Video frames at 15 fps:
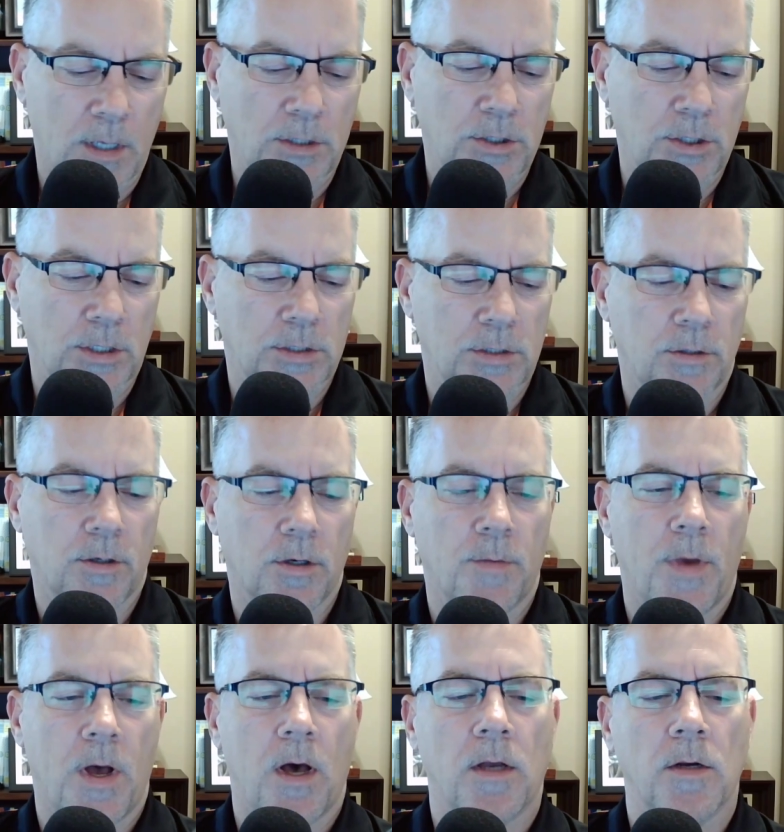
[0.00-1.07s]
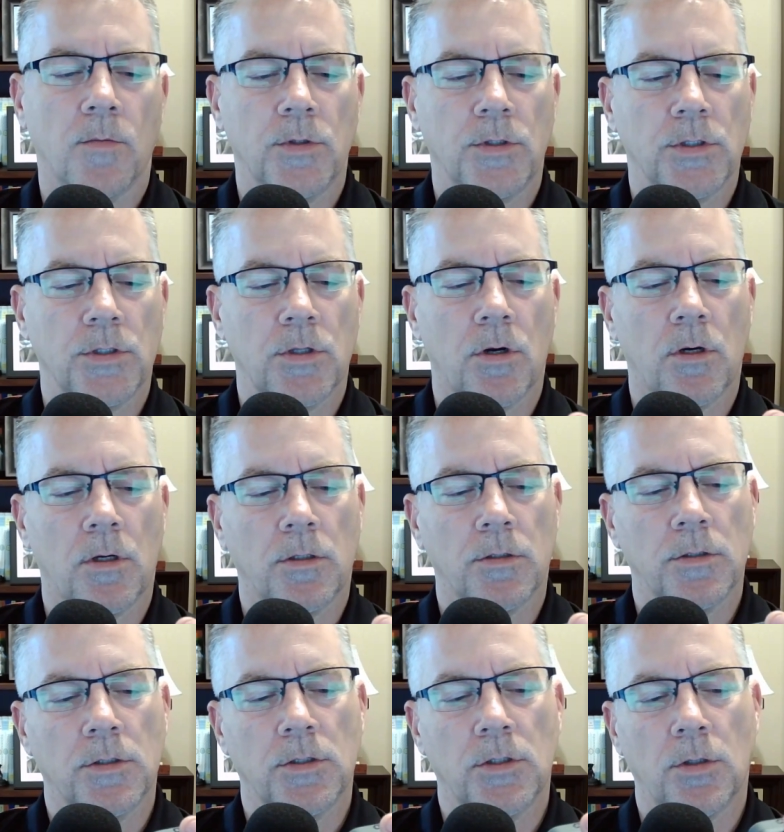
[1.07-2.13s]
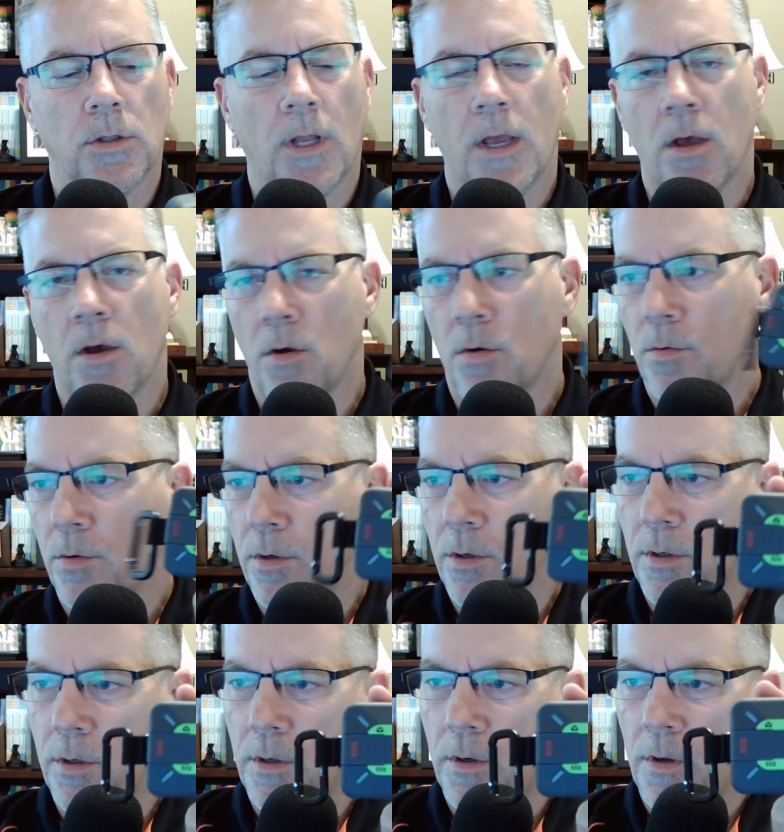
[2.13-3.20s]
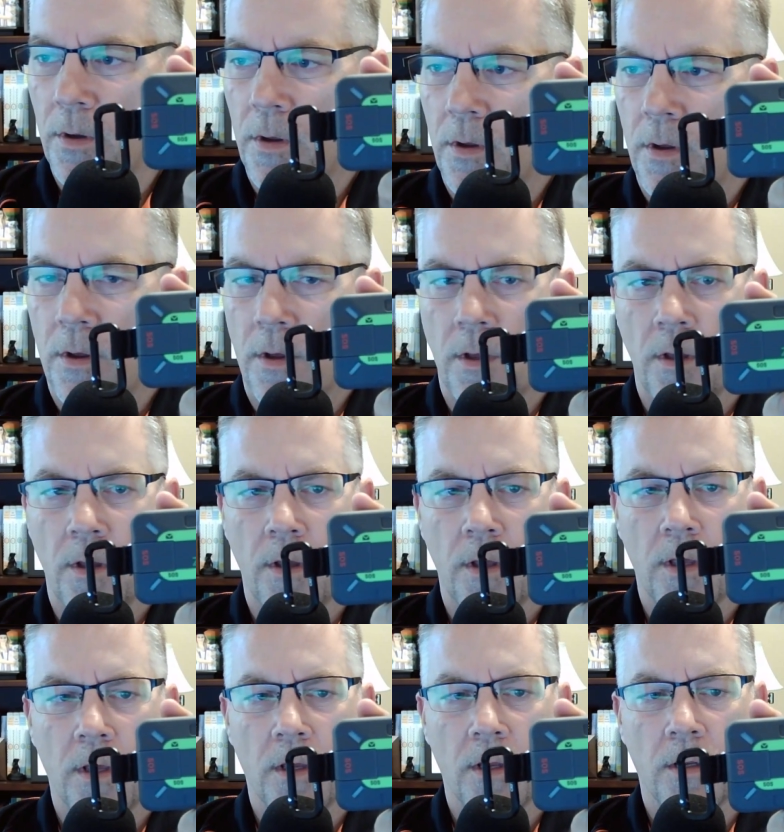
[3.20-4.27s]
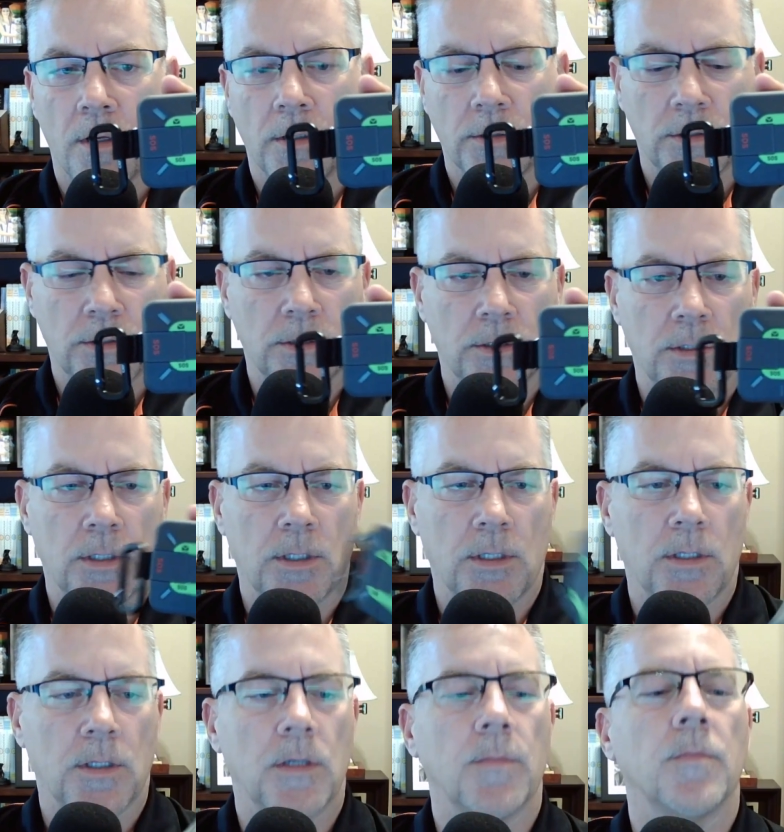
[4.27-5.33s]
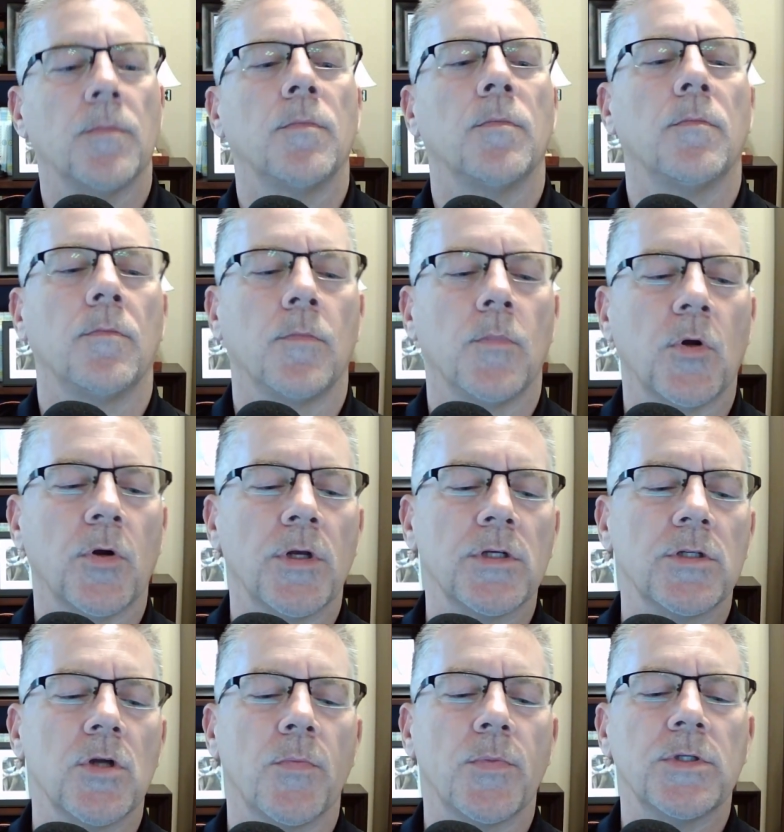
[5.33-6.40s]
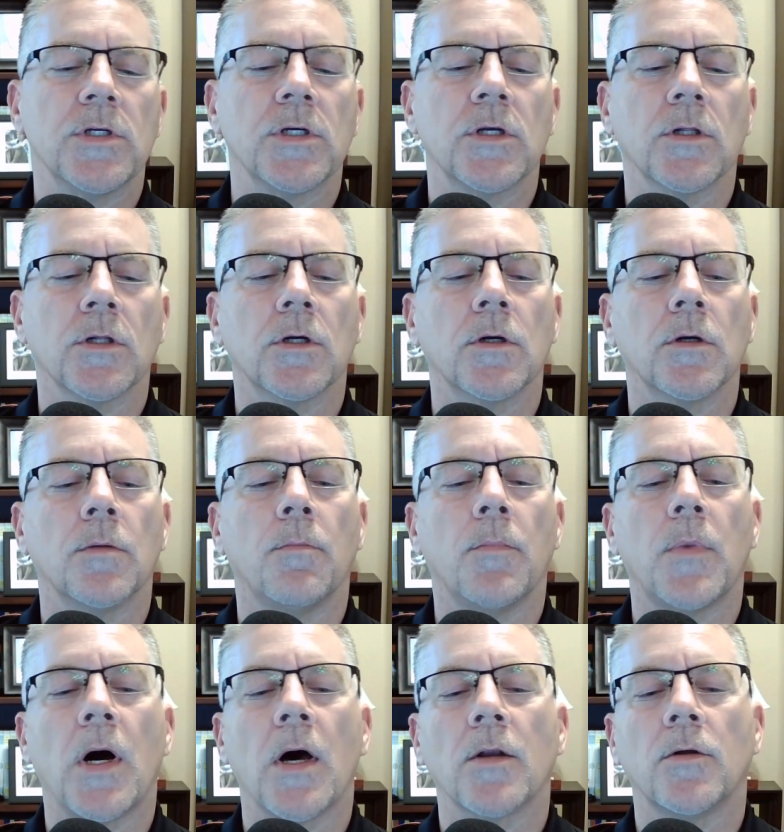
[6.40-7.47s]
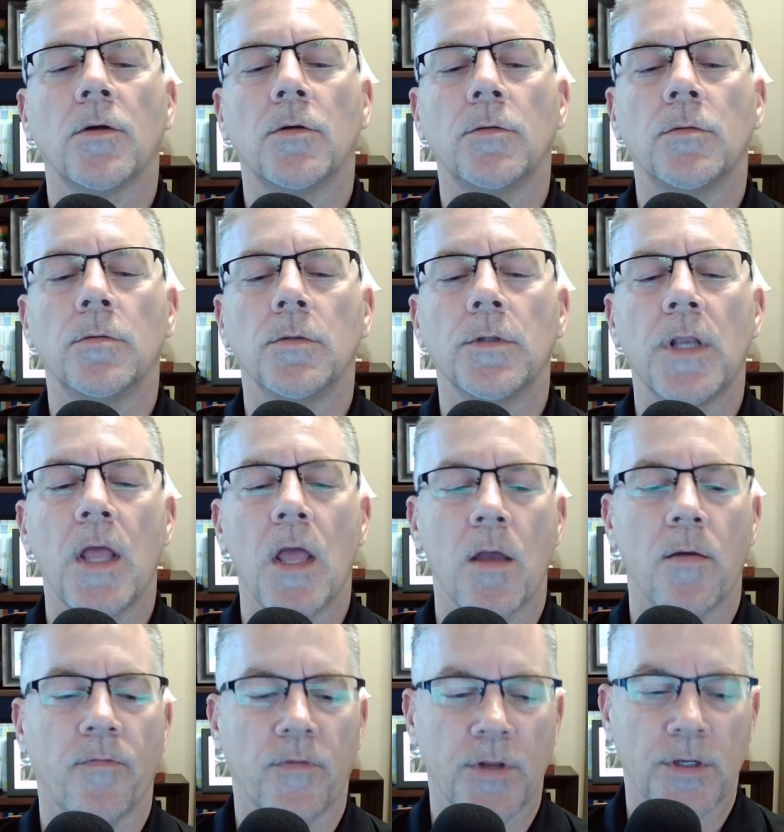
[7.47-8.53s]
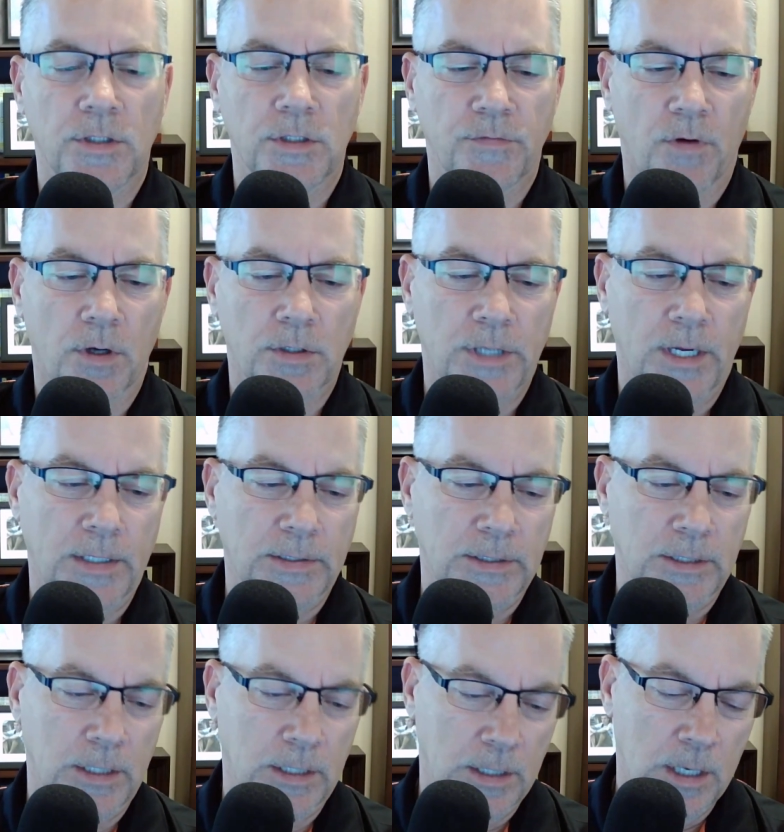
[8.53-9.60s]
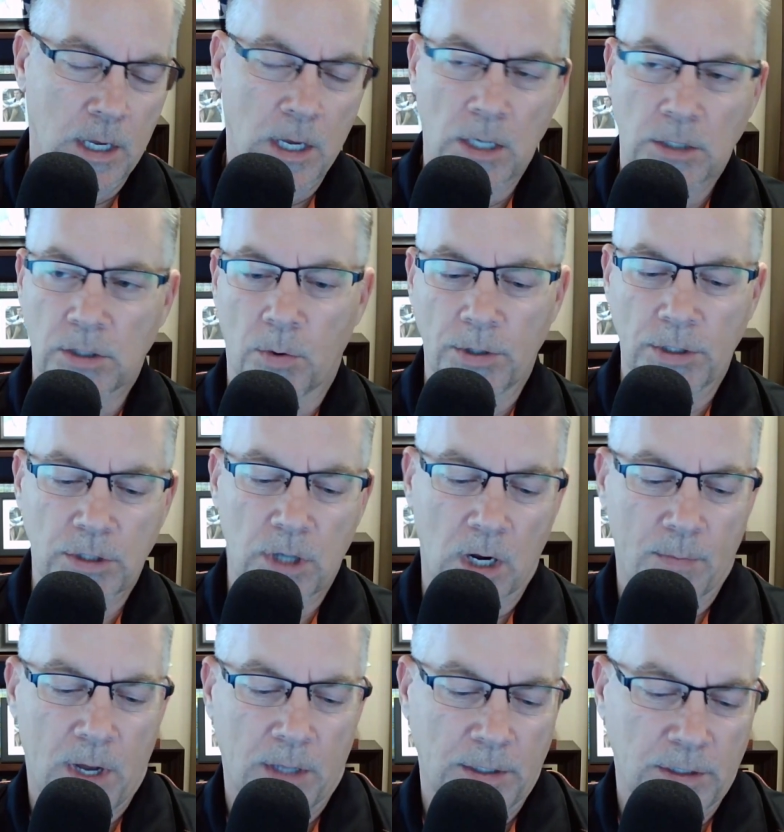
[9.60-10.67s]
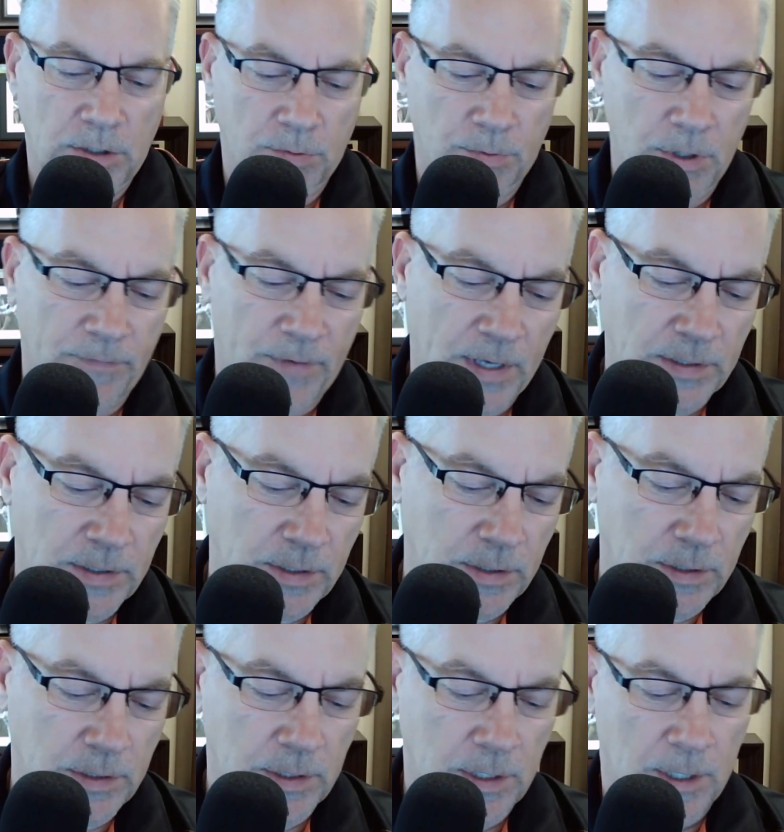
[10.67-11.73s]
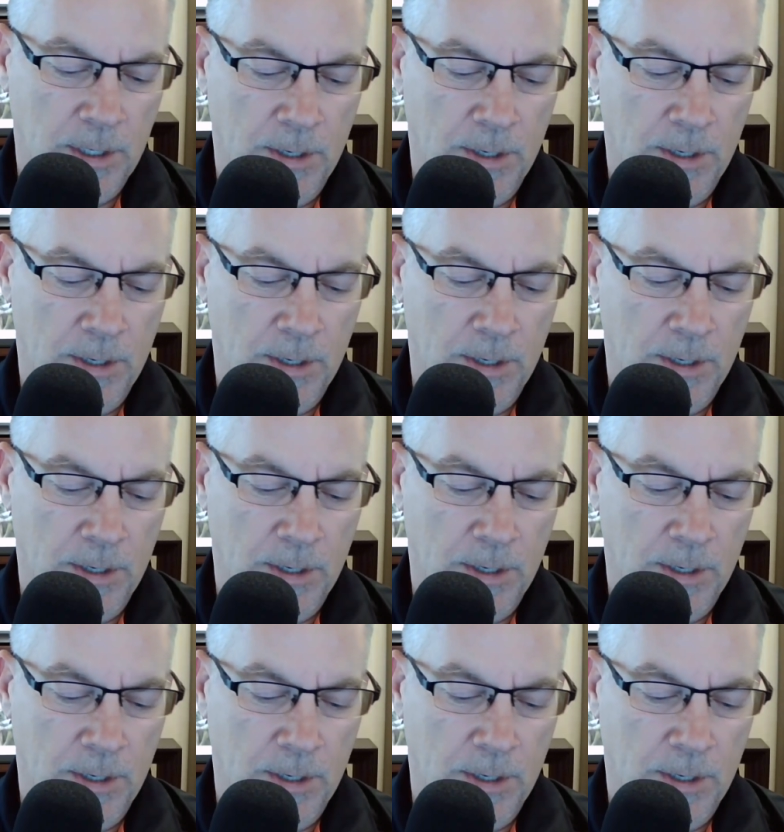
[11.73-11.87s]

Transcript: just learned about, which is called Zoleo. And there is no particular model name for this as far as I can see. So I want to talk about these three devices